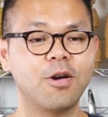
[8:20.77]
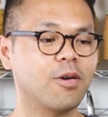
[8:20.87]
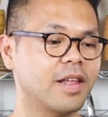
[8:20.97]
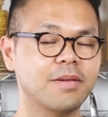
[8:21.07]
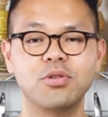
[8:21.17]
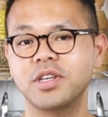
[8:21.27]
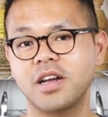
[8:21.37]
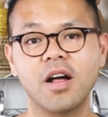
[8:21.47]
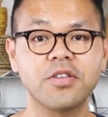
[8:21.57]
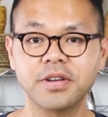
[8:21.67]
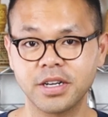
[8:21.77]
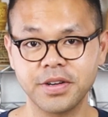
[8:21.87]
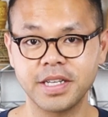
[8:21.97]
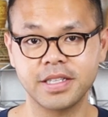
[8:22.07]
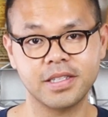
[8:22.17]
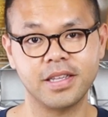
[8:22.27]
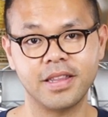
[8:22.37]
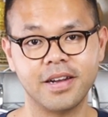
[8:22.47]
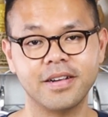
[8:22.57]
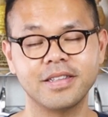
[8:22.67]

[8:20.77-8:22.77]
or like putting other ingredients in there.